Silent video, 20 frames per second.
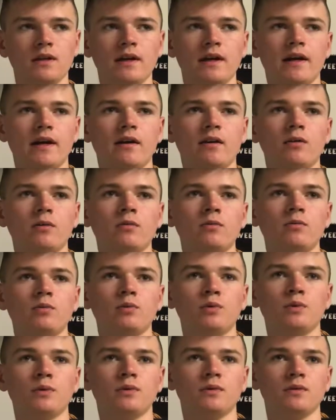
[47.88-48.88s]
Now,
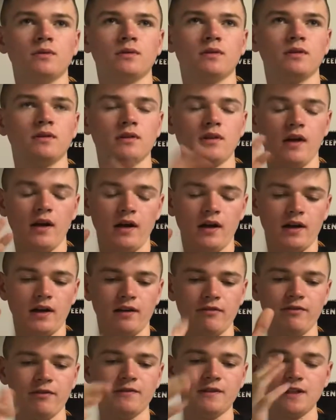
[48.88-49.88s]

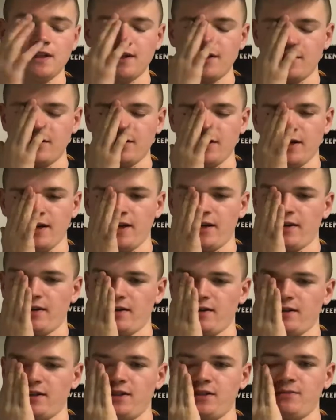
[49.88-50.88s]
15 years
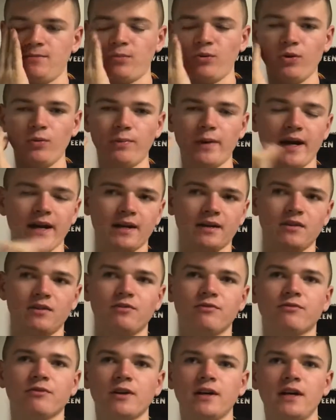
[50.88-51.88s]
later, he's pulled back into
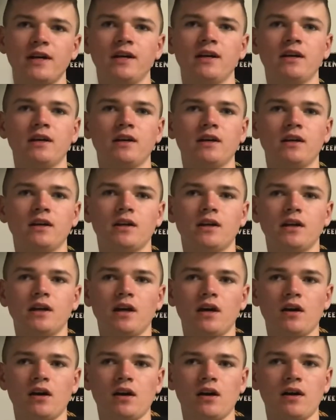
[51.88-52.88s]
the fray
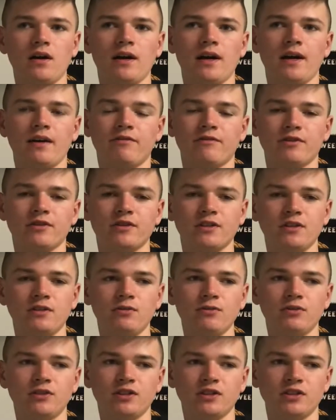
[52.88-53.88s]
after he
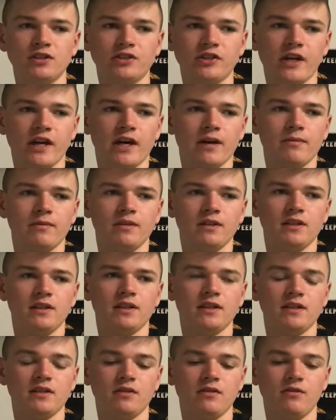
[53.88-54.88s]
loses his job, and he
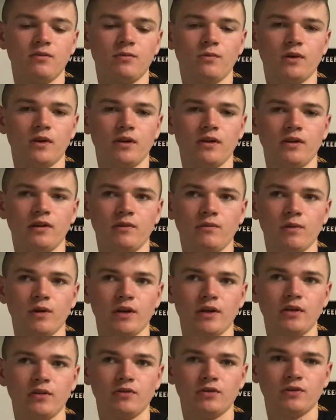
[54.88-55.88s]
gets a new one
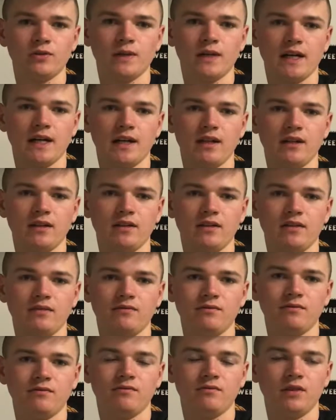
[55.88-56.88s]
where he goes to an
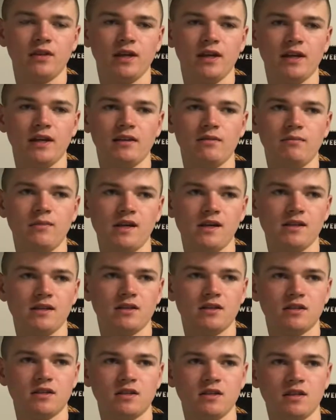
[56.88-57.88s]
island and
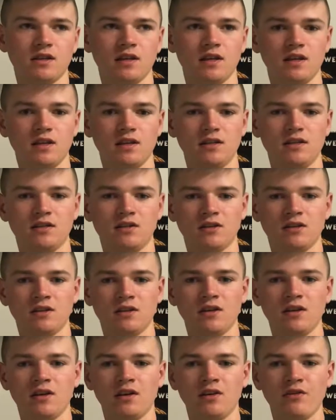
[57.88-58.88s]
meets his
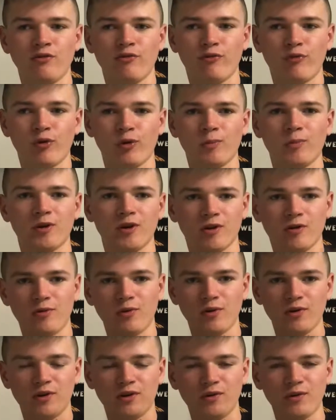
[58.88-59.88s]
former
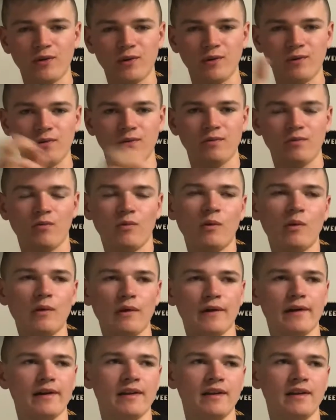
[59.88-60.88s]
quote-unquote
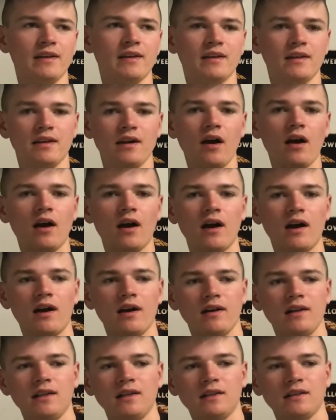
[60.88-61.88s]
ward,
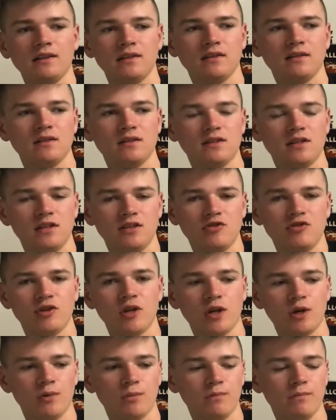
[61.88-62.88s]

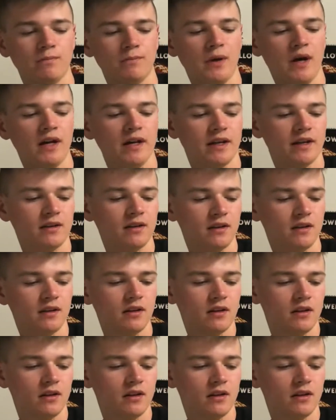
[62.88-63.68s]
Syndrome, Buddy,